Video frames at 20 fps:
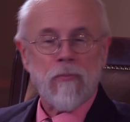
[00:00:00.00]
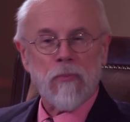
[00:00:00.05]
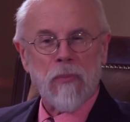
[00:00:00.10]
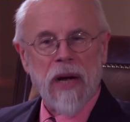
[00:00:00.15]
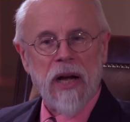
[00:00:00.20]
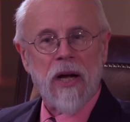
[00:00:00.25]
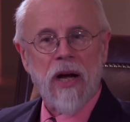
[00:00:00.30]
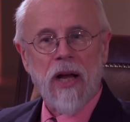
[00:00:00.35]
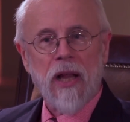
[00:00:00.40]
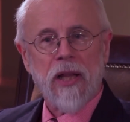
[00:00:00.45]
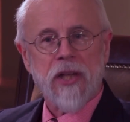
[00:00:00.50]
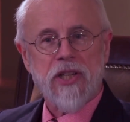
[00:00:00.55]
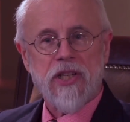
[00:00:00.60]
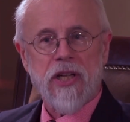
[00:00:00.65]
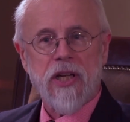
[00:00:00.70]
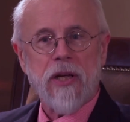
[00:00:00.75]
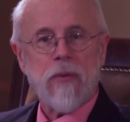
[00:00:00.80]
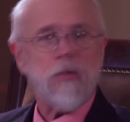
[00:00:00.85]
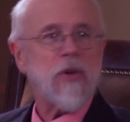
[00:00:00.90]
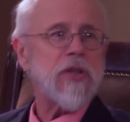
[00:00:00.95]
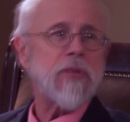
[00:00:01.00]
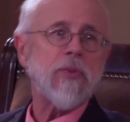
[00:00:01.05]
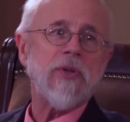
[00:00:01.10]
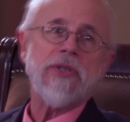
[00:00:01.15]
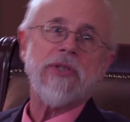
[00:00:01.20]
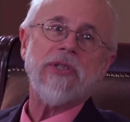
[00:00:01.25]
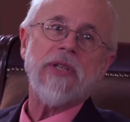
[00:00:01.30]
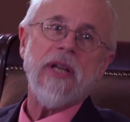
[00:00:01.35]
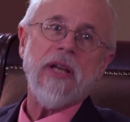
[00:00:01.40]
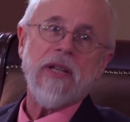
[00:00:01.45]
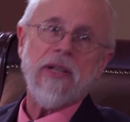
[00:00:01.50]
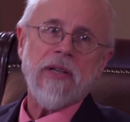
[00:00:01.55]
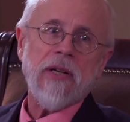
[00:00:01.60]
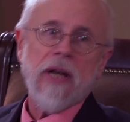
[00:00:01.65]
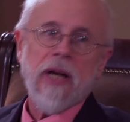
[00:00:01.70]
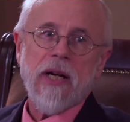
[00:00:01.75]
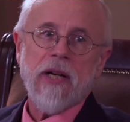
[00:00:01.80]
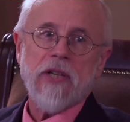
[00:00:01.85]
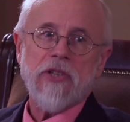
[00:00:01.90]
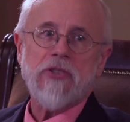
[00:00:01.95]
biology, which was then
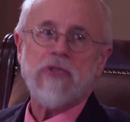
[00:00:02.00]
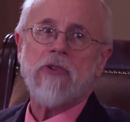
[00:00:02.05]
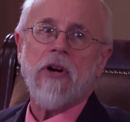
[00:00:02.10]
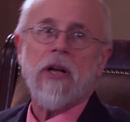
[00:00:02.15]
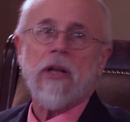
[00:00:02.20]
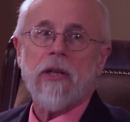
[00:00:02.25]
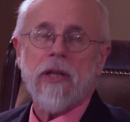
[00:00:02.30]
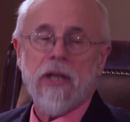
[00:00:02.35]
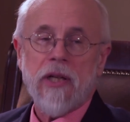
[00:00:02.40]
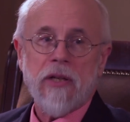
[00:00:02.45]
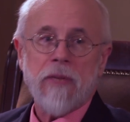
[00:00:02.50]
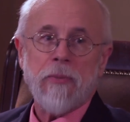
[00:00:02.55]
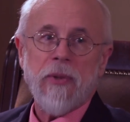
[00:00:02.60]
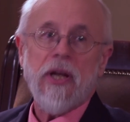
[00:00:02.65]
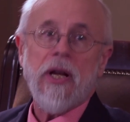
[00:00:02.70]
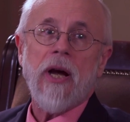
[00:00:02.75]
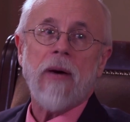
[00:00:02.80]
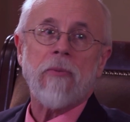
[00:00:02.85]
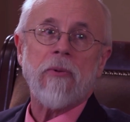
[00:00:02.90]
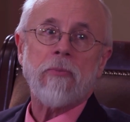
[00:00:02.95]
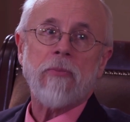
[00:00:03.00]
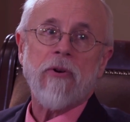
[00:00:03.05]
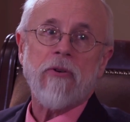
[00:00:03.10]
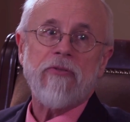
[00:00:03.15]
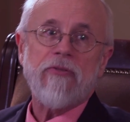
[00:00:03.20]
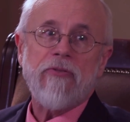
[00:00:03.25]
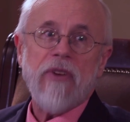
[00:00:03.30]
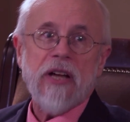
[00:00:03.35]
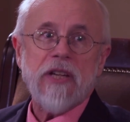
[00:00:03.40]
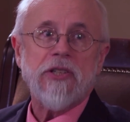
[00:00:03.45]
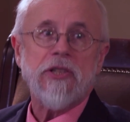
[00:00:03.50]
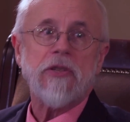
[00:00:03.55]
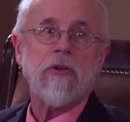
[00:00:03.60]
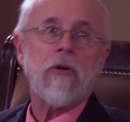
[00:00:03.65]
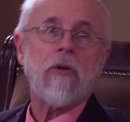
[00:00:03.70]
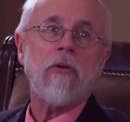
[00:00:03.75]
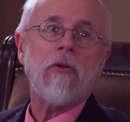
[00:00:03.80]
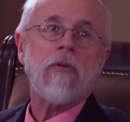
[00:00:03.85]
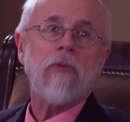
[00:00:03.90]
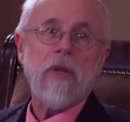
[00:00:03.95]
kind of struggling to become a
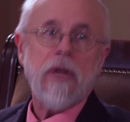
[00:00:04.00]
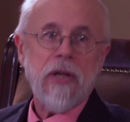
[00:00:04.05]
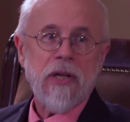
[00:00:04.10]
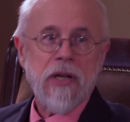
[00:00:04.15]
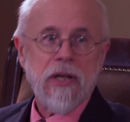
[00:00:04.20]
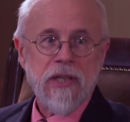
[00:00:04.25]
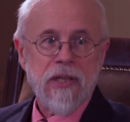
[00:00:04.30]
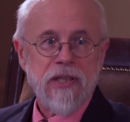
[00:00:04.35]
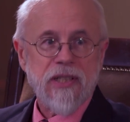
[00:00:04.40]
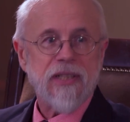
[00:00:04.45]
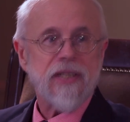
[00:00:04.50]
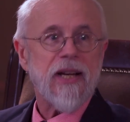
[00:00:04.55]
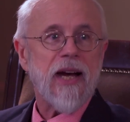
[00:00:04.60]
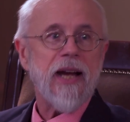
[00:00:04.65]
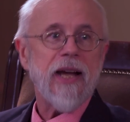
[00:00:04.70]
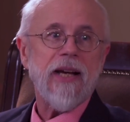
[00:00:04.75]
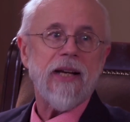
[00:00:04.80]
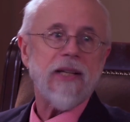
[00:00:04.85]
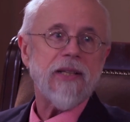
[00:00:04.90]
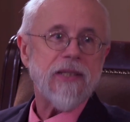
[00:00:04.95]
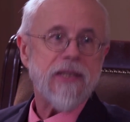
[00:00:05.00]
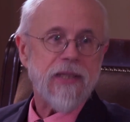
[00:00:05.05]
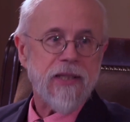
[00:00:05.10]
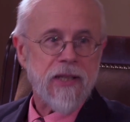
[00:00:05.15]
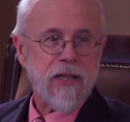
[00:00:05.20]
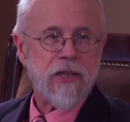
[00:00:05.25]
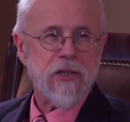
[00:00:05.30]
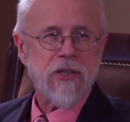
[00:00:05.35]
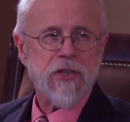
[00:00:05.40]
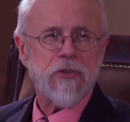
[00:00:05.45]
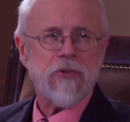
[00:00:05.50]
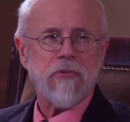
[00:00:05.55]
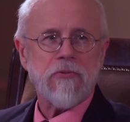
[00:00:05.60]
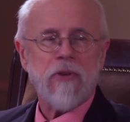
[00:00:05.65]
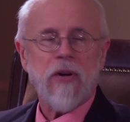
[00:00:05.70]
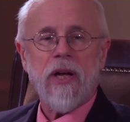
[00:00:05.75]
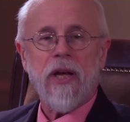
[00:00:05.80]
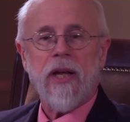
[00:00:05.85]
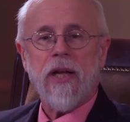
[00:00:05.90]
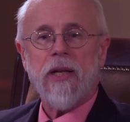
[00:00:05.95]
professional science in its own
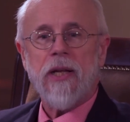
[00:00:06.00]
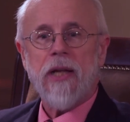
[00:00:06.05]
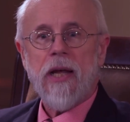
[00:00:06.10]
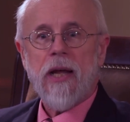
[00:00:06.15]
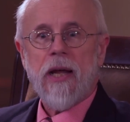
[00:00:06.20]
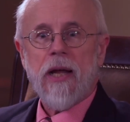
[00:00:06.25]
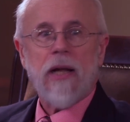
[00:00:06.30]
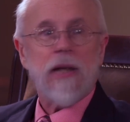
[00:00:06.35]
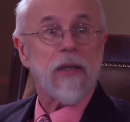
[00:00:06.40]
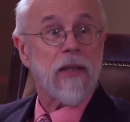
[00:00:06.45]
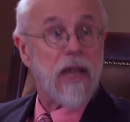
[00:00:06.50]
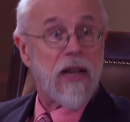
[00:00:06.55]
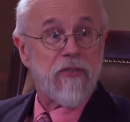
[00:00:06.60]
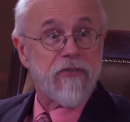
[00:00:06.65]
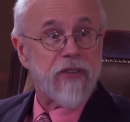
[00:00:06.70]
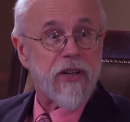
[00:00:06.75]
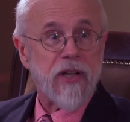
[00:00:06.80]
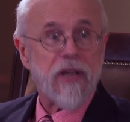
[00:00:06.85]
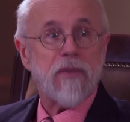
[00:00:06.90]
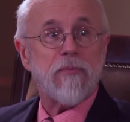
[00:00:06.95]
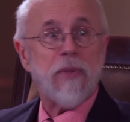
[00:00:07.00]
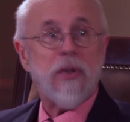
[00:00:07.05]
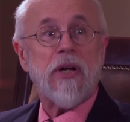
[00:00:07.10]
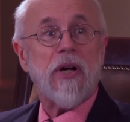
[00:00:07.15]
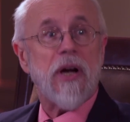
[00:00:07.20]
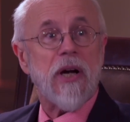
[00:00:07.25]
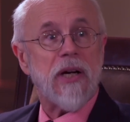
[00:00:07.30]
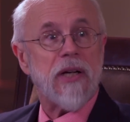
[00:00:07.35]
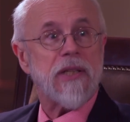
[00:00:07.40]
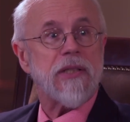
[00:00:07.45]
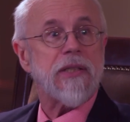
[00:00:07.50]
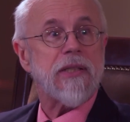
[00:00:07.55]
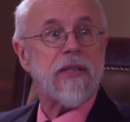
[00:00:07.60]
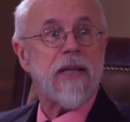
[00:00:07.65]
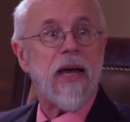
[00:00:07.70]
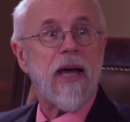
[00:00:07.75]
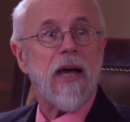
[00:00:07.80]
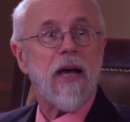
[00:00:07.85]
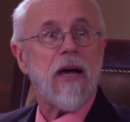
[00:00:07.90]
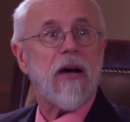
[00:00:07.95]
right, loved it because
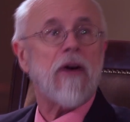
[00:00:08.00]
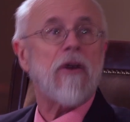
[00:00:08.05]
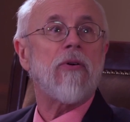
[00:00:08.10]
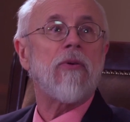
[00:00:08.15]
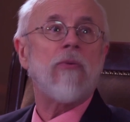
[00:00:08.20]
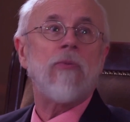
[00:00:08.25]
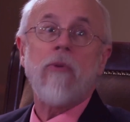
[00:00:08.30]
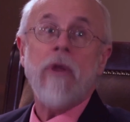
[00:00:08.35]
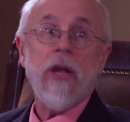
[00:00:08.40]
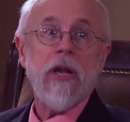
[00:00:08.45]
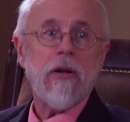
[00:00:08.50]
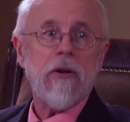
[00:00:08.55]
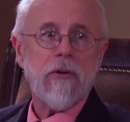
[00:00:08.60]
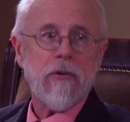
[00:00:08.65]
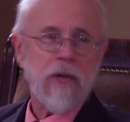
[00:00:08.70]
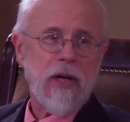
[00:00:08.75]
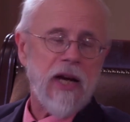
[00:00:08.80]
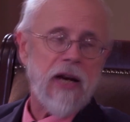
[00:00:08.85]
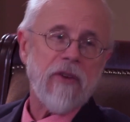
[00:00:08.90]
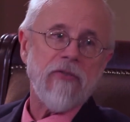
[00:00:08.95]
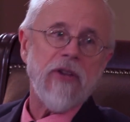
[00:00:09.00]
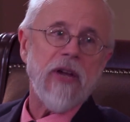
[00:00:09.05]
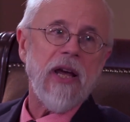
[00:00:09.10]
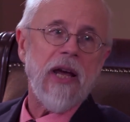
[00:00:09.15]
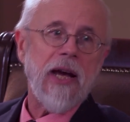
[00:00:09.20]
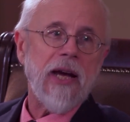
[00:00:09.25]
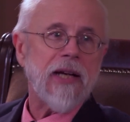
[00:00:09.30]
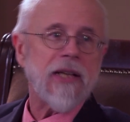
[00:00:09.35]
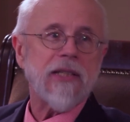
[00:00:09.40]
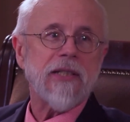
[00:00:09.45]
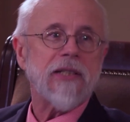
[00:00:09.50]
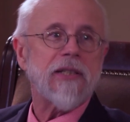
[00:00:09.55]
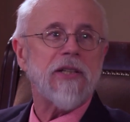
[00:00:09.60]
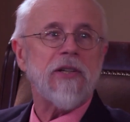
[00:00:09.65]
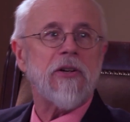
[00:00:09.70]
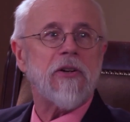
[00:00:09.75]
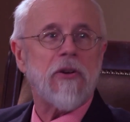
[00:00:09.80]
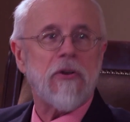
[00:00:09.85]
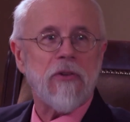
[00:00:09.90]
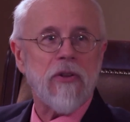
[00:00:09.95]
now we don't have to
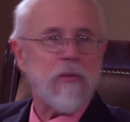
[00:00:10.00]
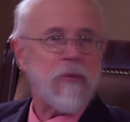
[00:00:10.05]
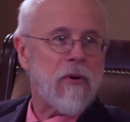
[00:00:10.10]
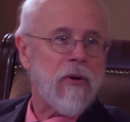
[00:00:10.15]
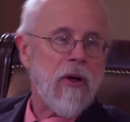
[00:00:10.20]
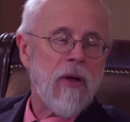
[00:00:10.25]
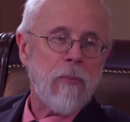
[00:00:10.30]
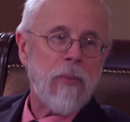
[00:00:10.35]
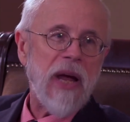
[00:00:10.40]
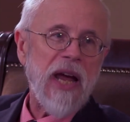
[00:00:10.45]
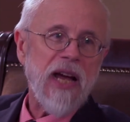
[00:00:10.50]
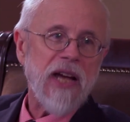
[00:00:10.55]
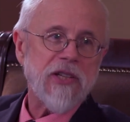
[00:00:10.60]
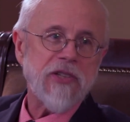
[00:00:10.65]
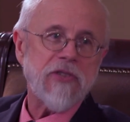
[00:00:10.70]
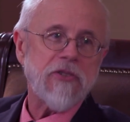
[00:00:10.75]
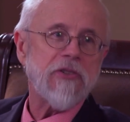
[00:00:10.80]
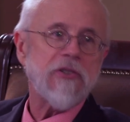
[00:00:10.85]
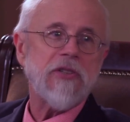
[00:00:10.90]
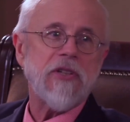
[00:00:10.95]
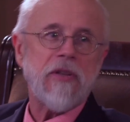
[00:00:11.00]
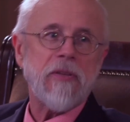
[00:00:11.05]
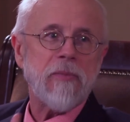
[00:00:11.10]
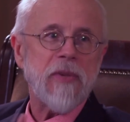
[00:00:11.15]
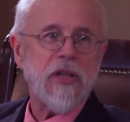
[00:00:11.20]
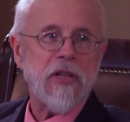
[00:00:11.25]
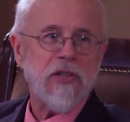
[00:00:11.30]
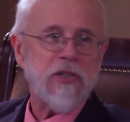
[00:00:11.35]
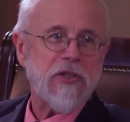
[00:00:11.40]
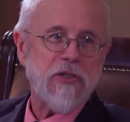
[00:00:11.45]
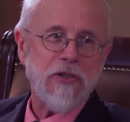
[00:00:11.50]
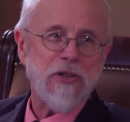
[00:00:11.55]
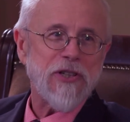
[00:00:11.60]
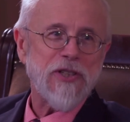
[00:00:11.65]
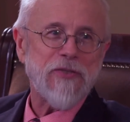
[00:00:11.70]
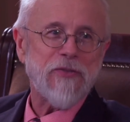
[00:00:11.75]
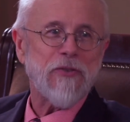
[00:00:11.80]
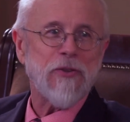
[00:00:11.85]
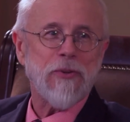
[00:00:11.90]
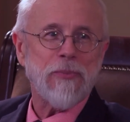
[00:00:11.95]
ask, you know, the pastors and the
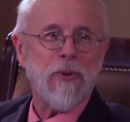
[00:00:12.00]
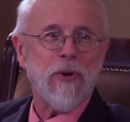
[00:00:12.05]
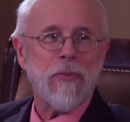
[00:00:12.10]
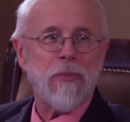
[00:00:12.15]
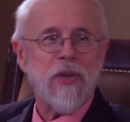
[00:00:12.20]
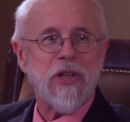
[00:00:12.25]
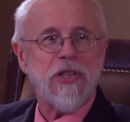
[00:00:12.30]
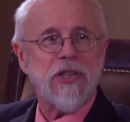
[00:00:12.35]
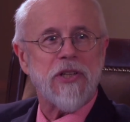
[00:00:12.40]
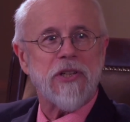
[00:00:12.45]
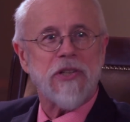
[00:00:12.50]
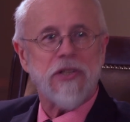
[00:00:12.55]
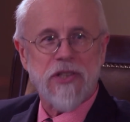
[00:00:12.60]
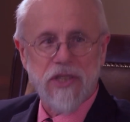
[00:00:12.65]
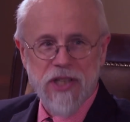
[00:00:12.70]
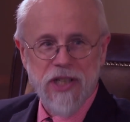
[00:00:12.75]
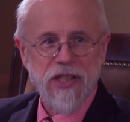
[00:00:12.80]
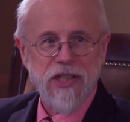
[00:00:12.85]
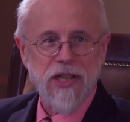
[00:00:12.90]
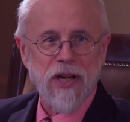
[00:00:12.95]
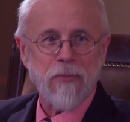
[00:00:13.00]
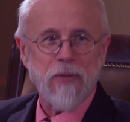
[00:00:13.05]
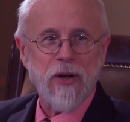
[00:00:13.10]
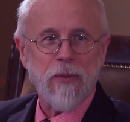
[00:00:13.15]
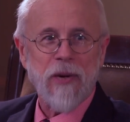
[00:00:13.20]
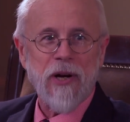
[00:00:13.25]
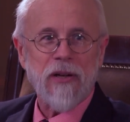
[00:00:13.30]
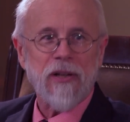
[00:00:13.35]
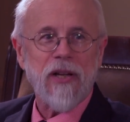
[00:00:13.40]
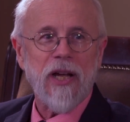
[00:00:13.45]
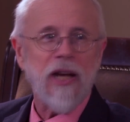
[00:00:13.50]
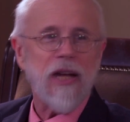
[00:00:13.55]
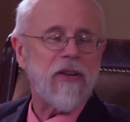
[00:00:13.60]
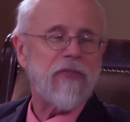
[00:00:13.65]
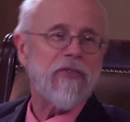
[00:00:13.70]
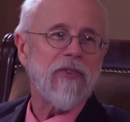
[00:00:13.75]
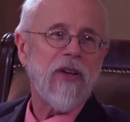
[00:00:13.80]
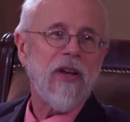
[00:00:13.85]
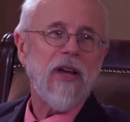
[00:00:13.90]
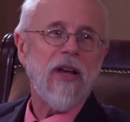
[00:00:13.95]
ministers for permission to say something about
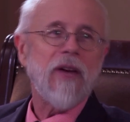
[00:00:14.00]
life.